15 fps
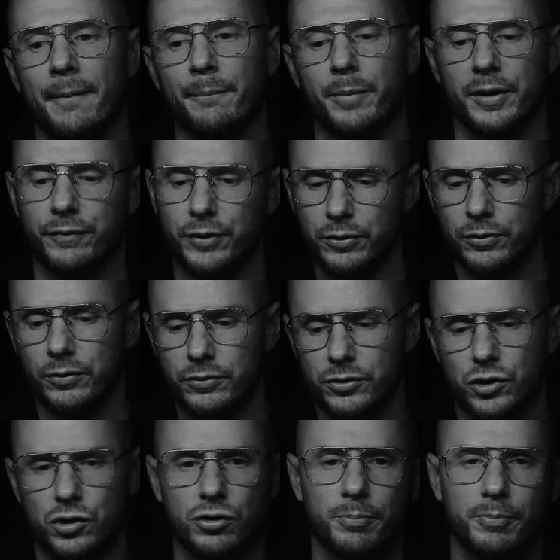But if you
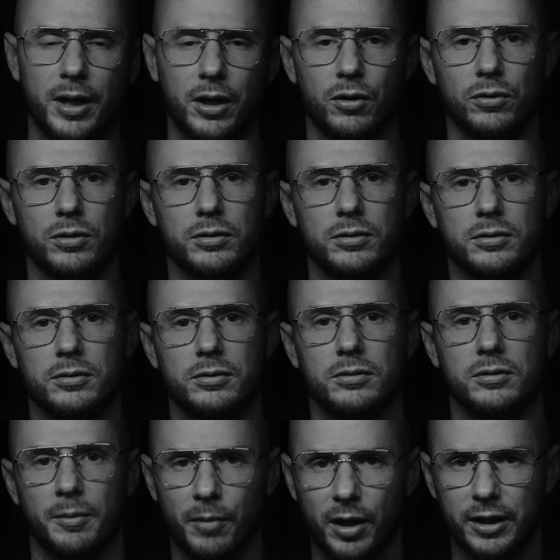strip out
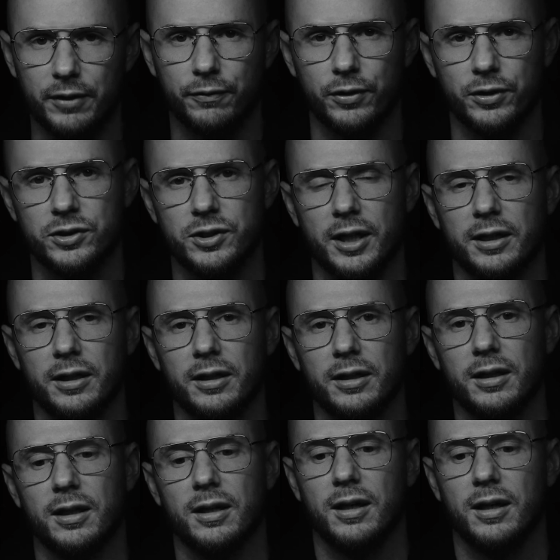the money for a second